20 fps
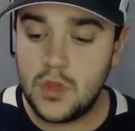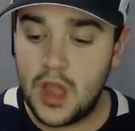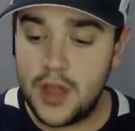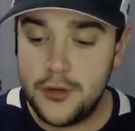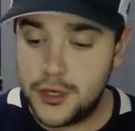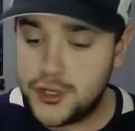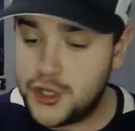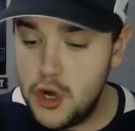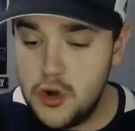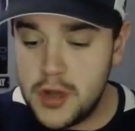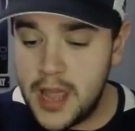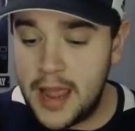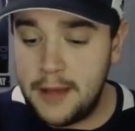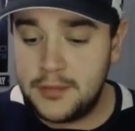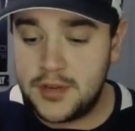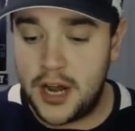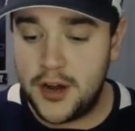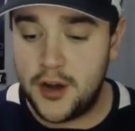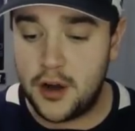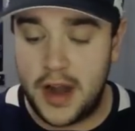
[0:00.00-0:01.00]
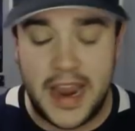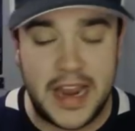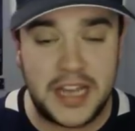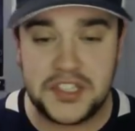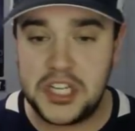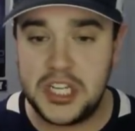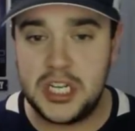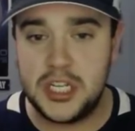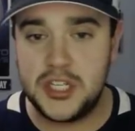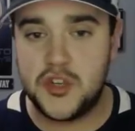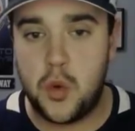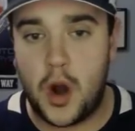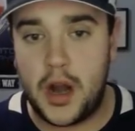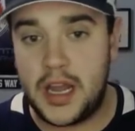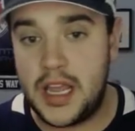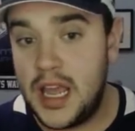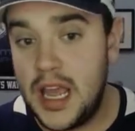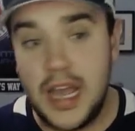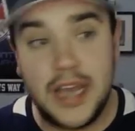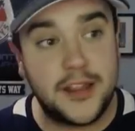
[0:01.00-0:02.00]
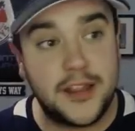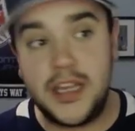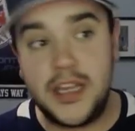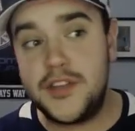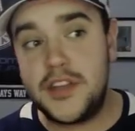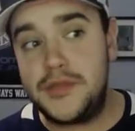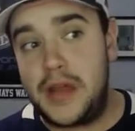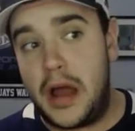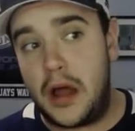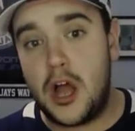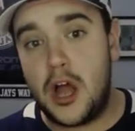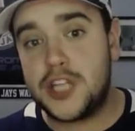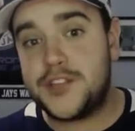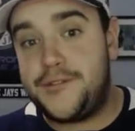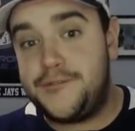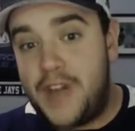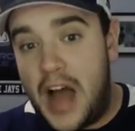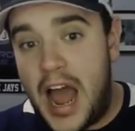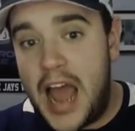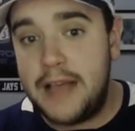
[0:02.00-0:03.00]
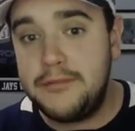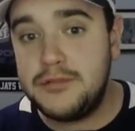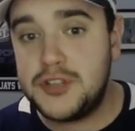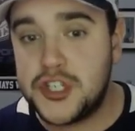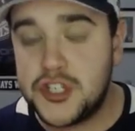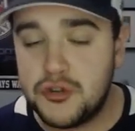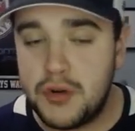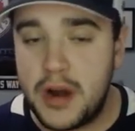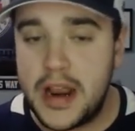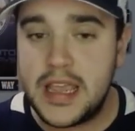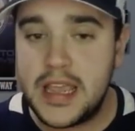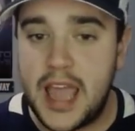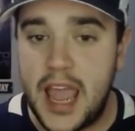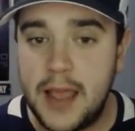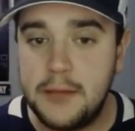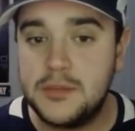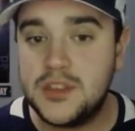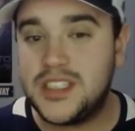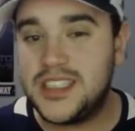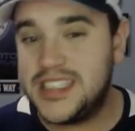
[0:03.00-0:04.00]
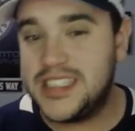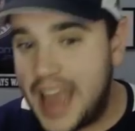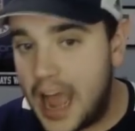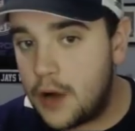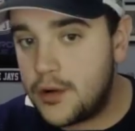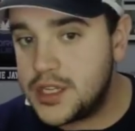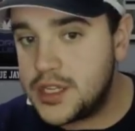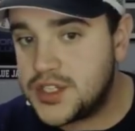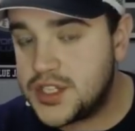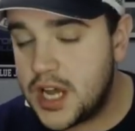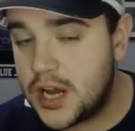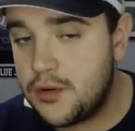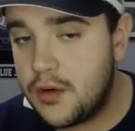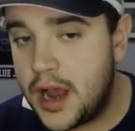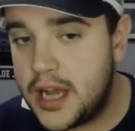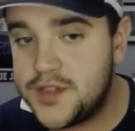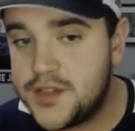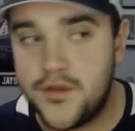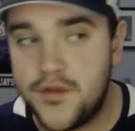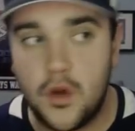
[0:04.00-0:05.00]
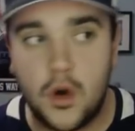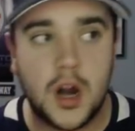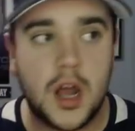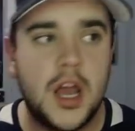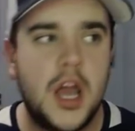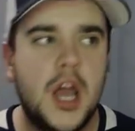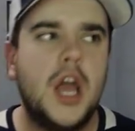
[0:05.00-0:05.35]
They're two games under, 18-20. The Leafs have now lost five straight games down in Sunrise, Florida.